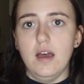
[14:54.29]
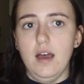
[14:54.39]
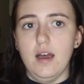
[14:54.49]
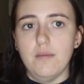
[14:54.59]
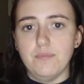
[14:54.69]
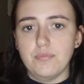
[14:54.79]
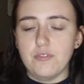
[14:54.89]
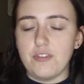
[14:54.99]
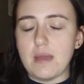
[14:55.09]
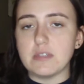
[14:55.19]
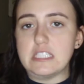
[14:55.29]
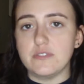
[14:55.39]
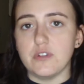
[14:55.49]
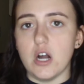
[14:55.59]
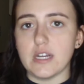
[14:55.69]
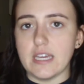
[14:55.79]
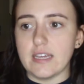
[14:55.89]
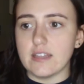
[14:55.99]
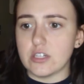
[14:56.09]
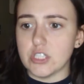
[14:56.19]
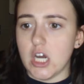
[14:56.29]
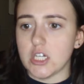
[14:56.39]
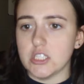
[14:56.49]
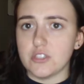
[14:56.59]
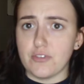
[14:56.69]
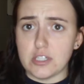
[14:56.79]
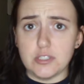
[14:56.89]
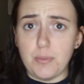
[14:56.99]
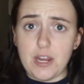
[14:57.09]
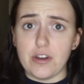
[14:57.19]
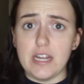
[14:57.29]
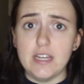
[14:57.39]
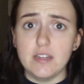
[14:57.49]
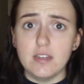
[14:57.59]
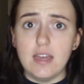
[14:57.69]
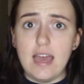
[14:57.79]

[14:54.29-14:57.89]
families vlogging their daughter's first period.